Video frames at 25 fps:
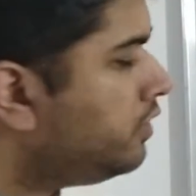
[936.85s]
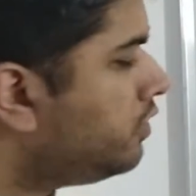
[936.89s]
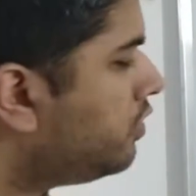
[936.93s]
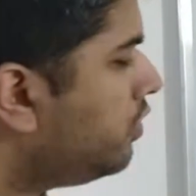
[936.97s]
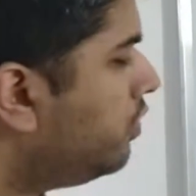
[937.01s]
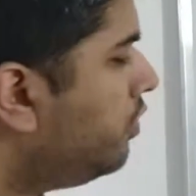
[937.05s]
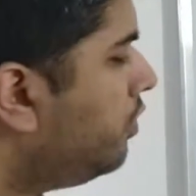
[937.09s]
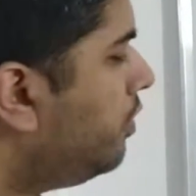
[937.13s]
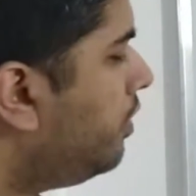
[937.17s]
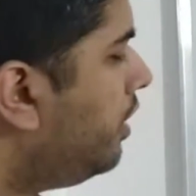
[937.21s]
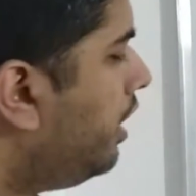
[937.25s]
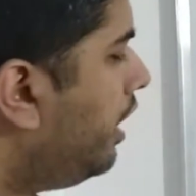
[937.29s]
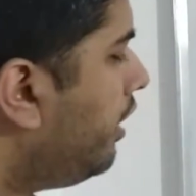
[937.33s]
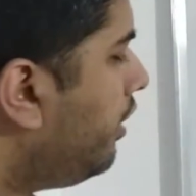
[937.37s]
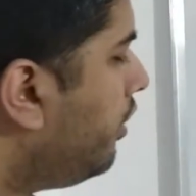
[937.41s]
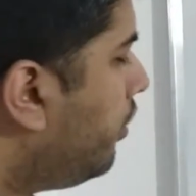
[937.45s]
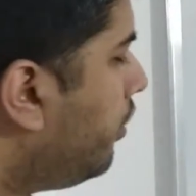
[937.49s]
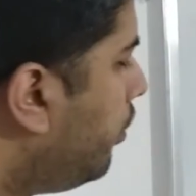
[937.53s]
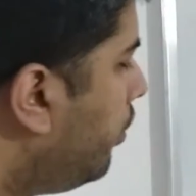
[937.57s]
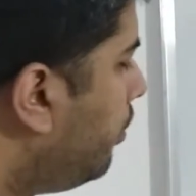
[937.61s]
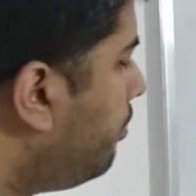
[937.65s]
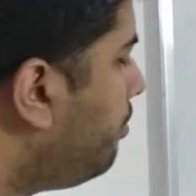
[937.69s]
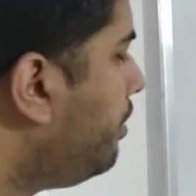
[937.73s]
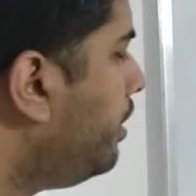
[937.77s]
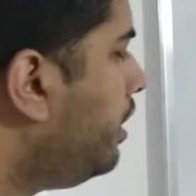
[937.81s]
So I
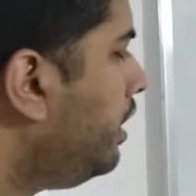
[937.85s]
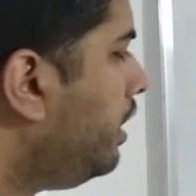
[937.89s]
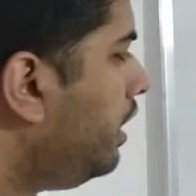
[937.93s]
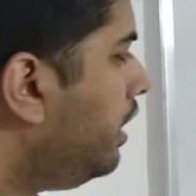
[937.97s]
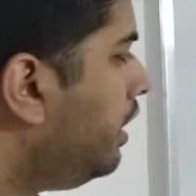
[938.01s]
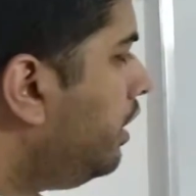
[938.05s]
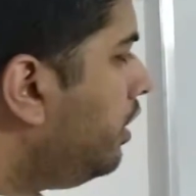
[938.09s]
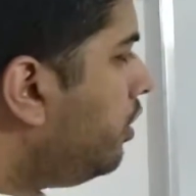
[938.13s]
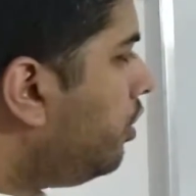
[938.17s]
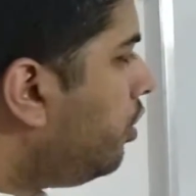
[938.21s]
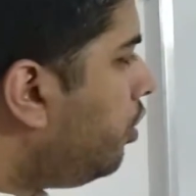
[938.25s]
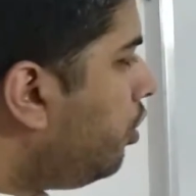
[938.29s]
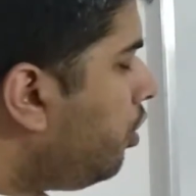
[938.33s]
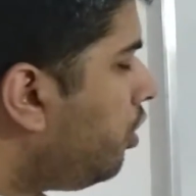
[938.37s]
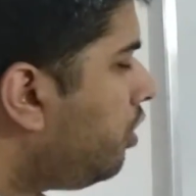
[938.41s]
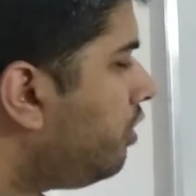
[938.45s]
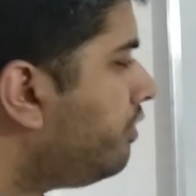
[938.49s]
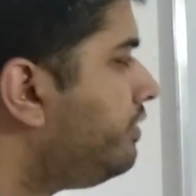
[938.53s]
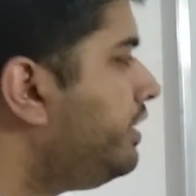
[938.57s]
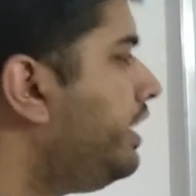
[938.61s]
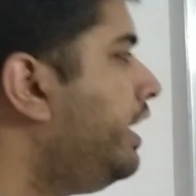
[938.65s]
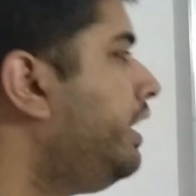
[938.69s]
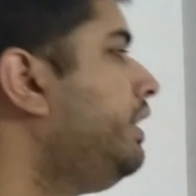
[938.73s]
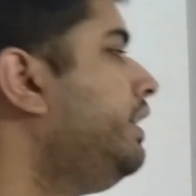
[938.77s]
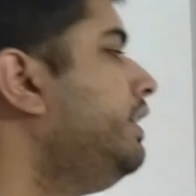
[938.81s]
hope all of
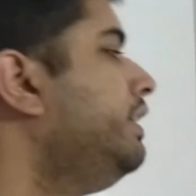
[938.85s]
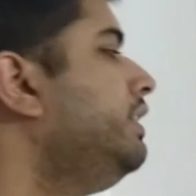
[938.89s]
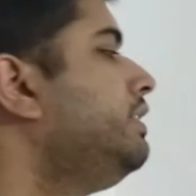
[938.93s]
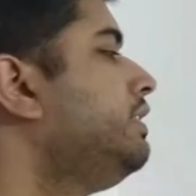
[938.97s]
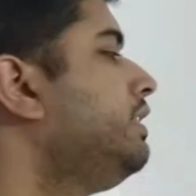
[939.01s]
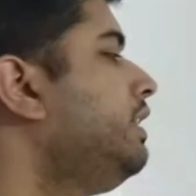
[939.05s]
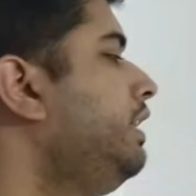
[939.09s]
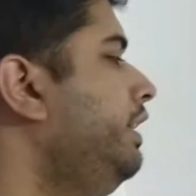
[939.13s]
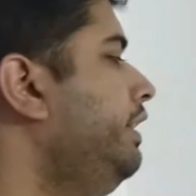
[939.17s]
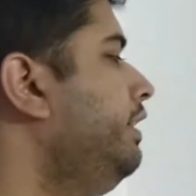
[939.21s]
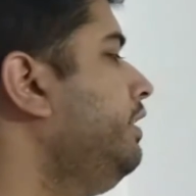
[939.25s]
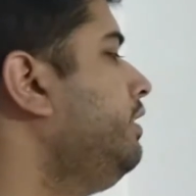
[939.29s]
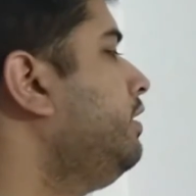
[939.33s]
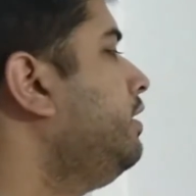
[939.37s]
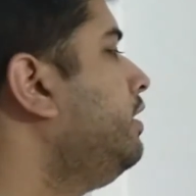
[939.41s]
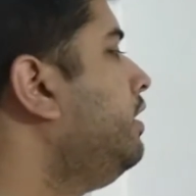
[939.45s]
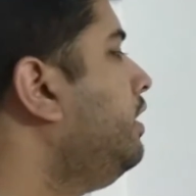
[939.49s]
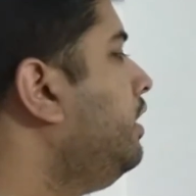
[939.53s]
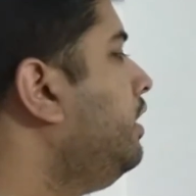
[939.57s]
that is clear